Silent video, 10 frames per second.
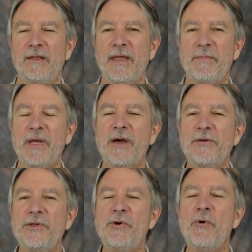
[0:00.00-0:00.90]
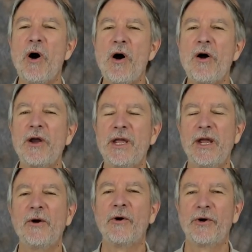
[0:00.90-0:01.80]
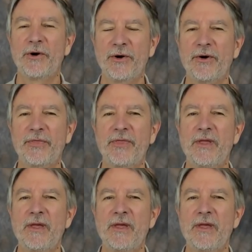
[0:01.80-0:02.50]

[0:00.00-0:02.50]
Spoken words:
That because you are here on Earth,